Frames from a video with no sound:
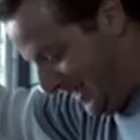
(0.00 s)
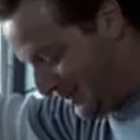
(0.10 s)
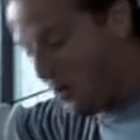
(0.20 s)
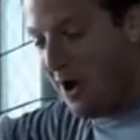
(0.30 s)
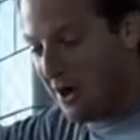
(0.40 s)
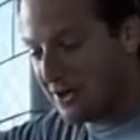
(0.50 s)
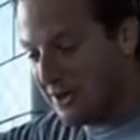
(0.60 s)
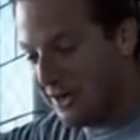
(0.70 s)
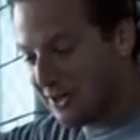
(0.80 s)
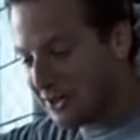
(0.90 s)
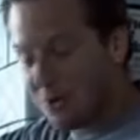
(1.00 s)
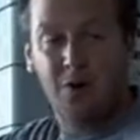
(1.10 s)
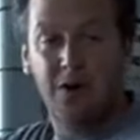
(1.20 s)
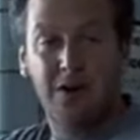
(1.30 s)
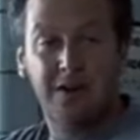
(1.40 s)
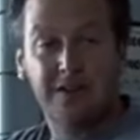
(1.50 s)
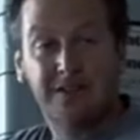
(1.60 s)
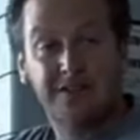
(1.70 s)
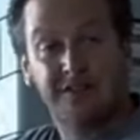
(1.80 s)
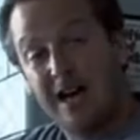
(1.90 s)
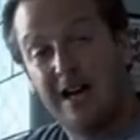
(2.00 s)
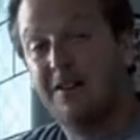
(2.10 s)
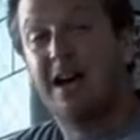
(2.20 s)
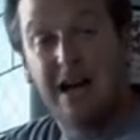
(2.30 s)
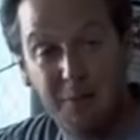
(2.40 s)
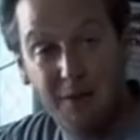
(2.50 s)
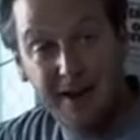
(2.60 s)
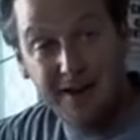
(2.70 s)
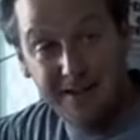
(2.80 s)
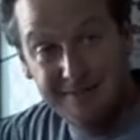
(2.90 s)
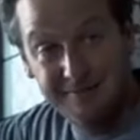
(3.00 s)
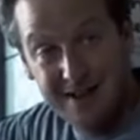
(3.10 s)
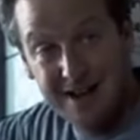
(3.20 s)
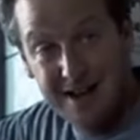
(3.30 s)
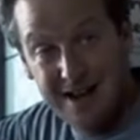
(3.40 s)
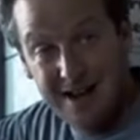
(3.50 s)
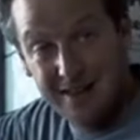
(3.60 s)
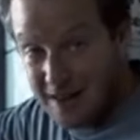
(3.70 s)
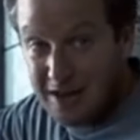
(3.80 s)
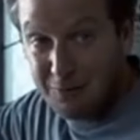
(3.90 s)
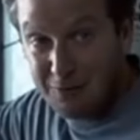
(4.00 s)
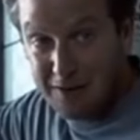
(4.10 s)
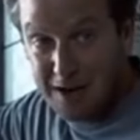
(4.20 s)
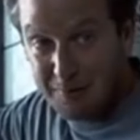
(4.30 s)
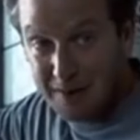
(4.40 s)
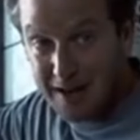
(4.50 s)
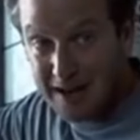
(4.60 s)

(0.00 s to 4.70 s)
Squashed like a squirrel on the side of the highway. Thank you for the update,